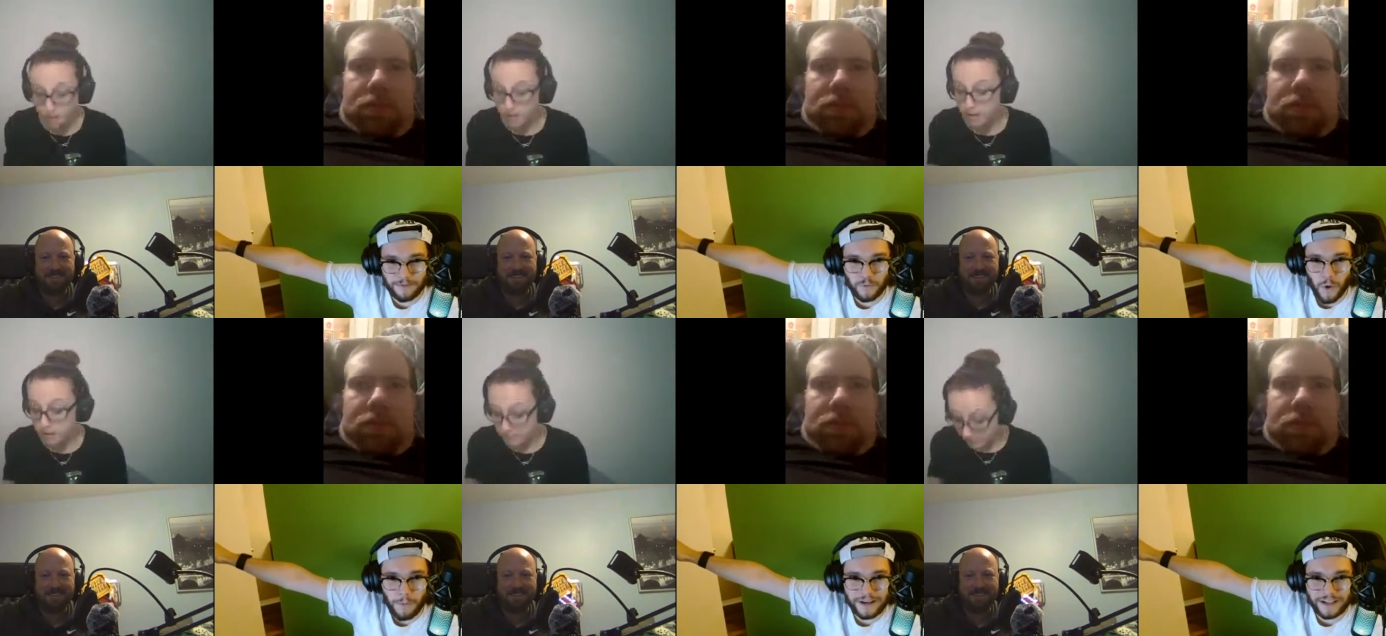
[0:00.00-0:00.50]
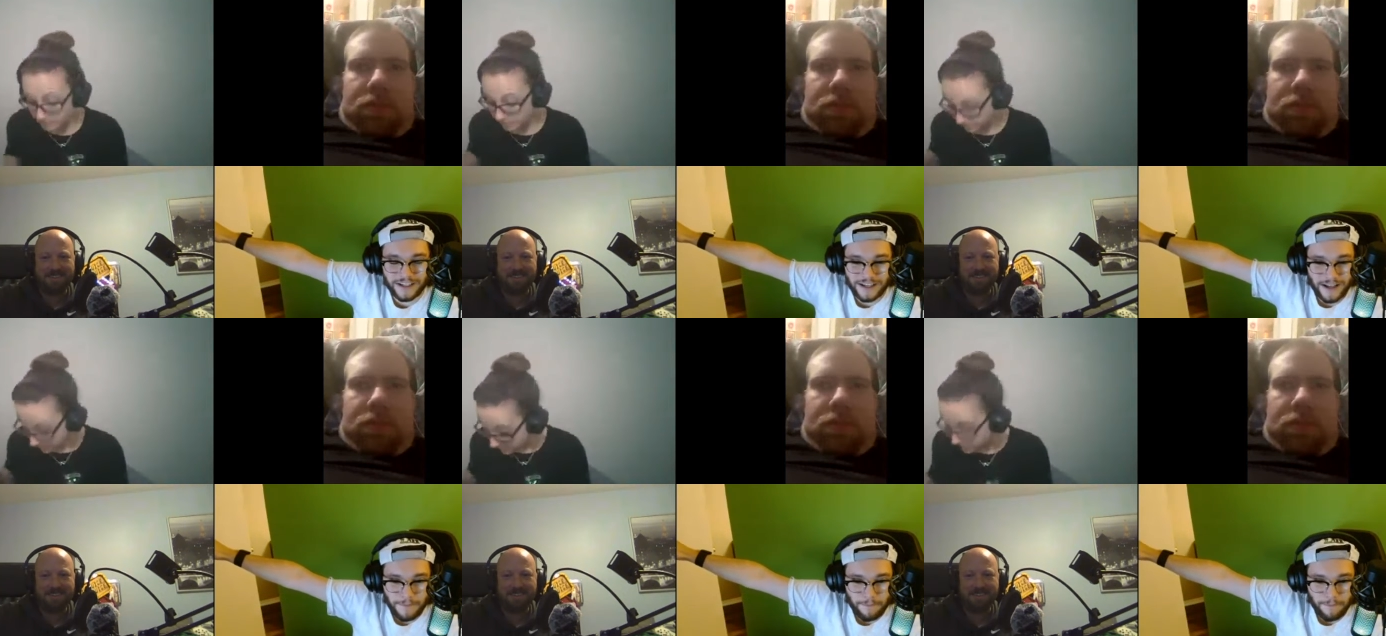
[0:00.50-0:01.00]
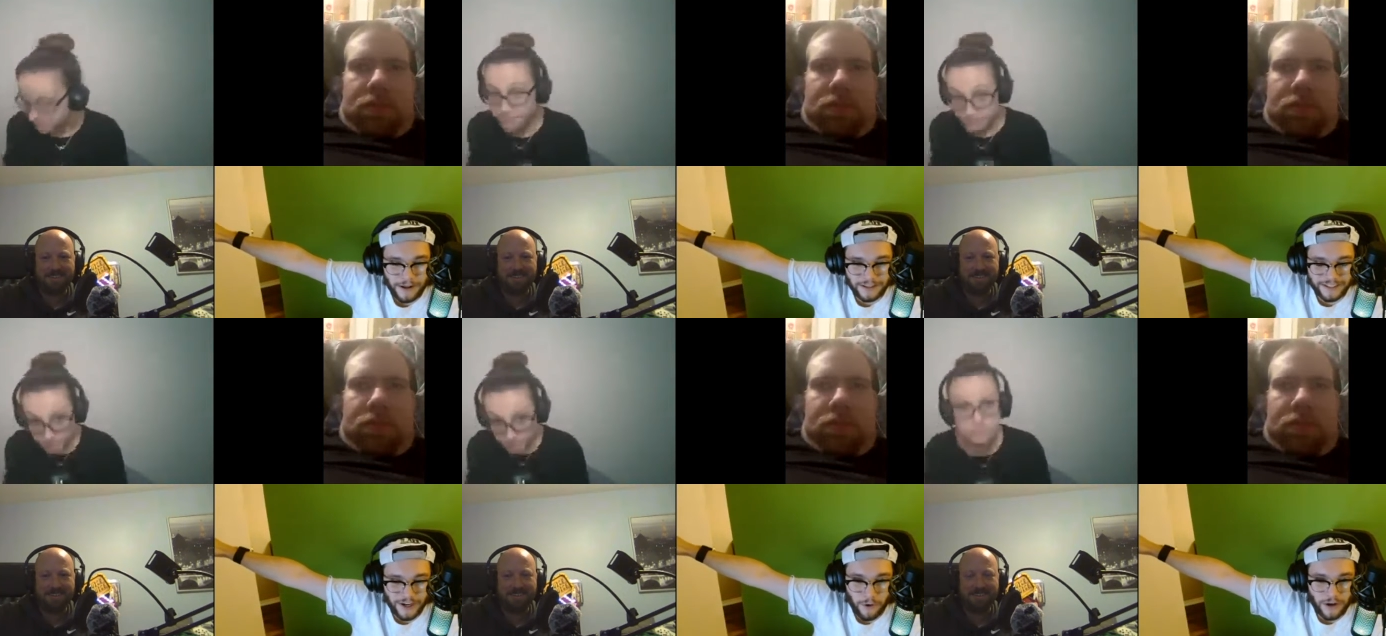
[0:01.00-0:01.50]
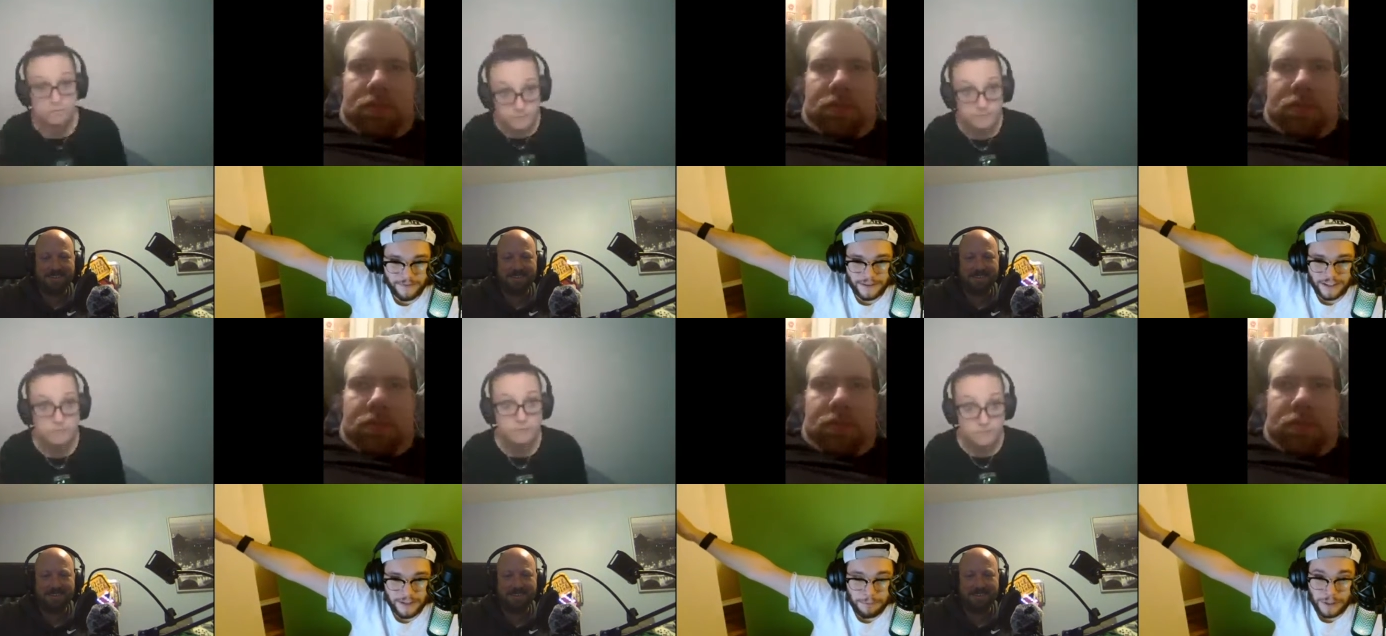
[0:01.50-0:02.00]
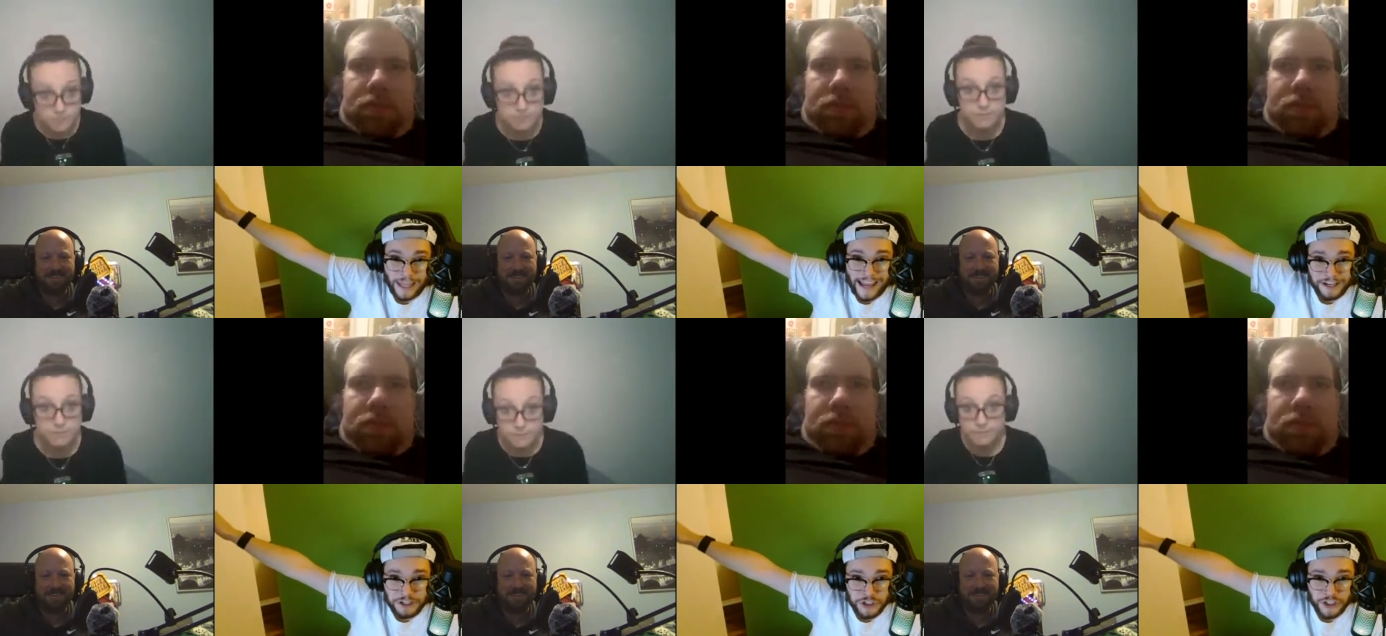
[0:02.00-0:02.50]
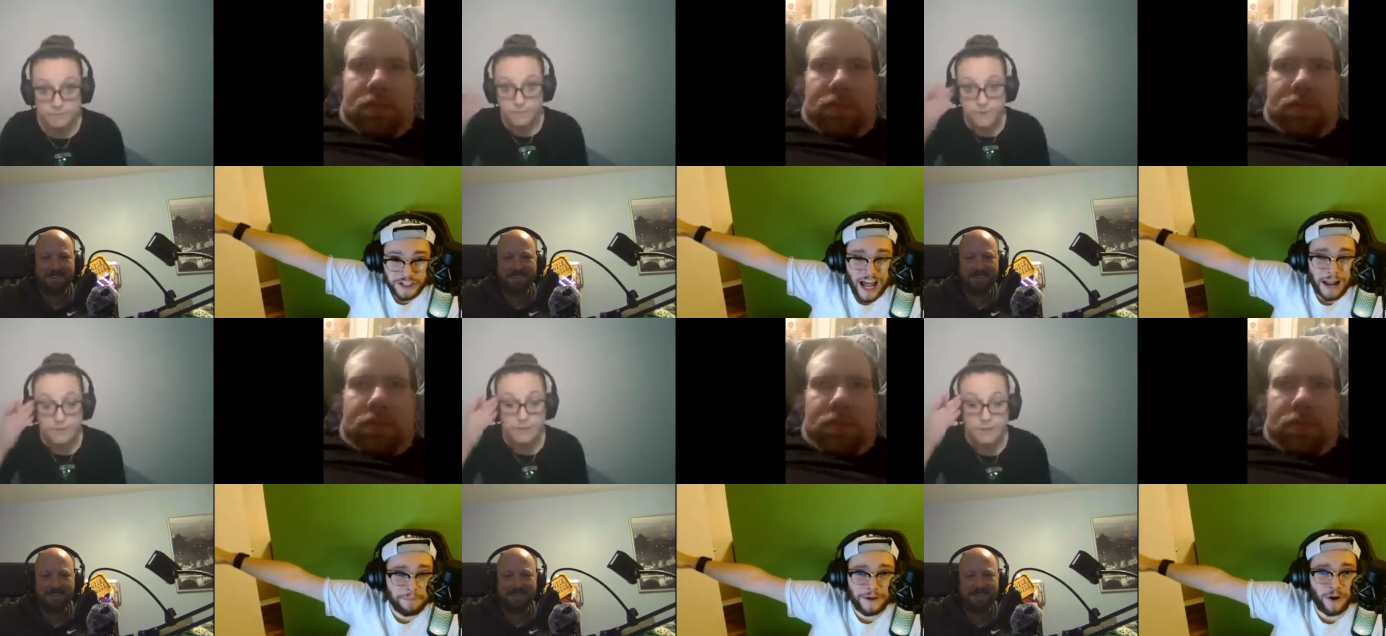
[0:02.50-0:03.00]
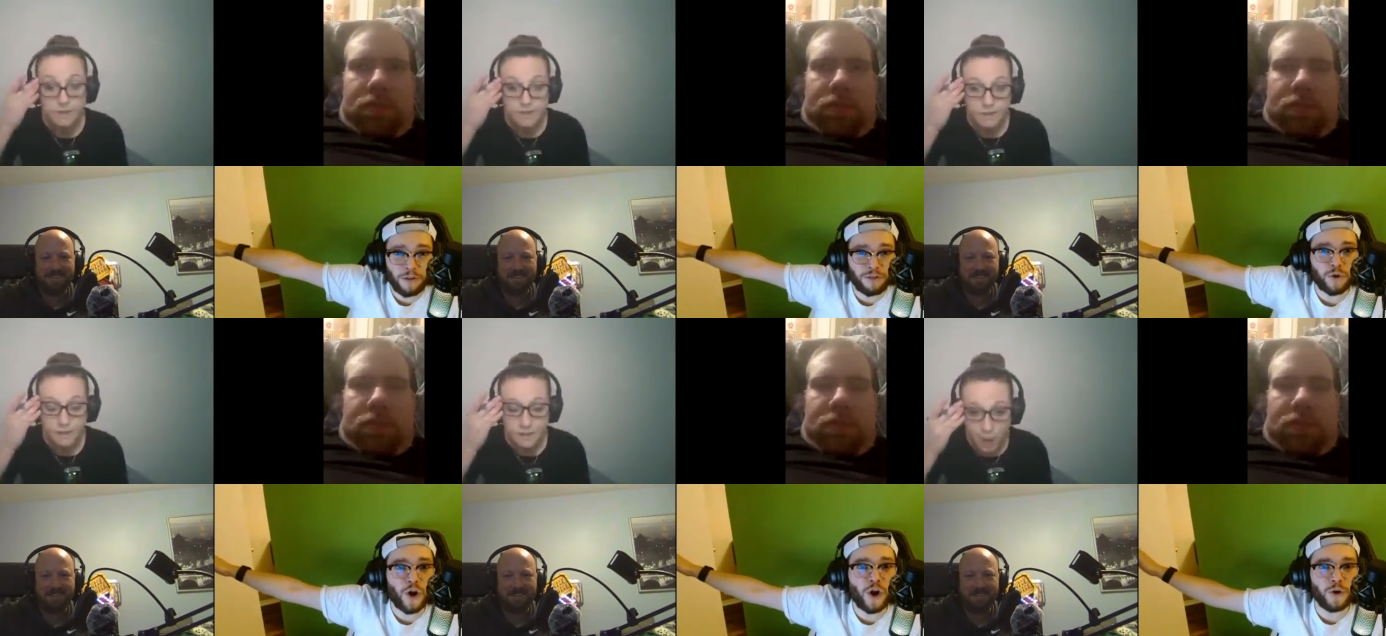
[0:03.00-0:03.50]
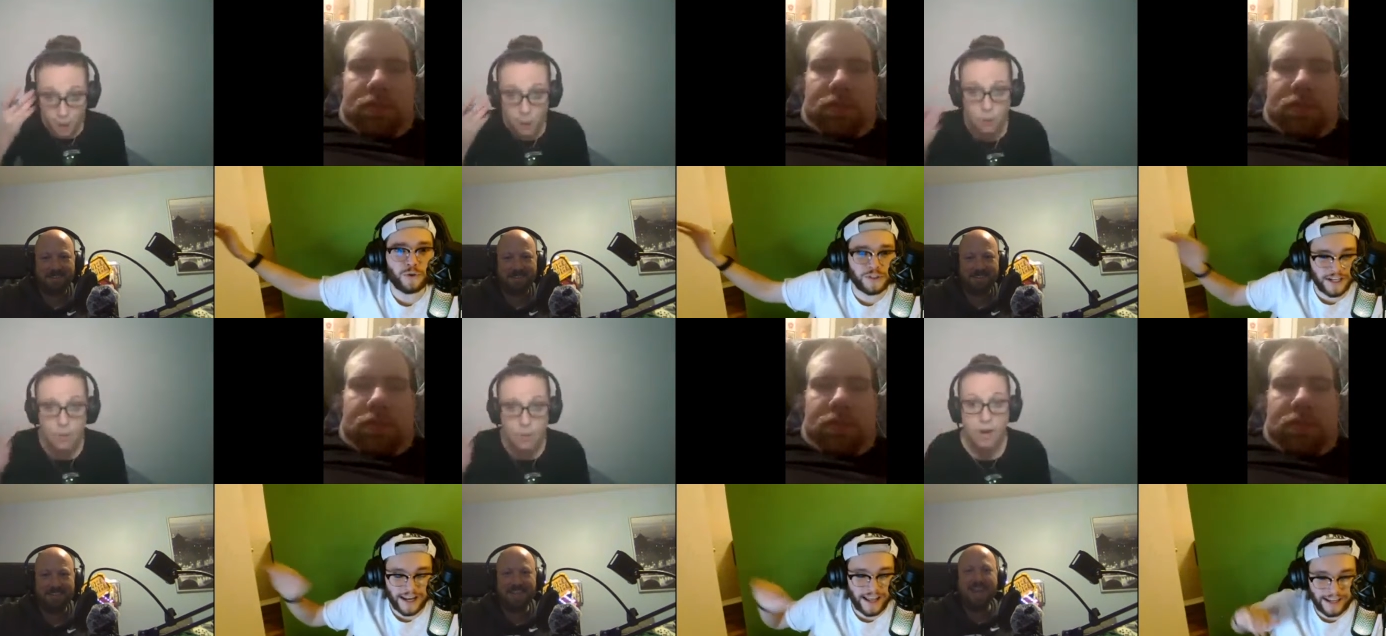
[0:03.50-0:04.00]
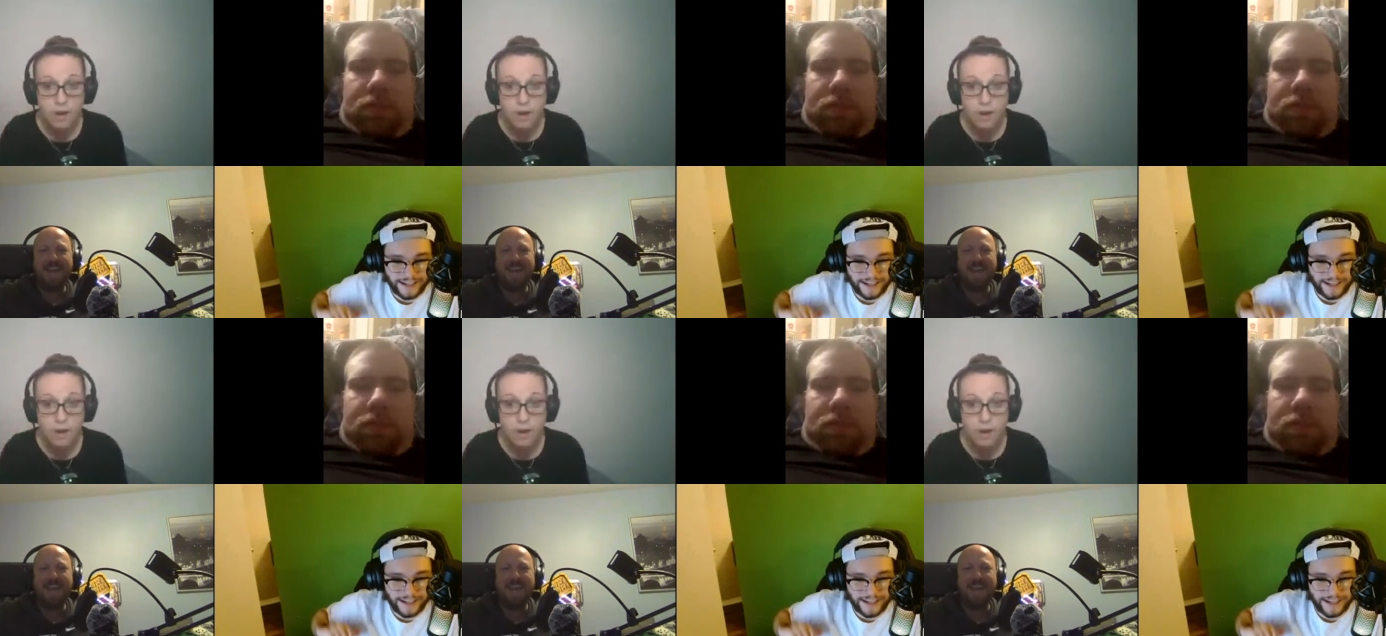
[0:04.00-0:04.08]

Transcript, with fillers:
Speaker 1: woman, uh, you know, Blanche should not be on the road no. today.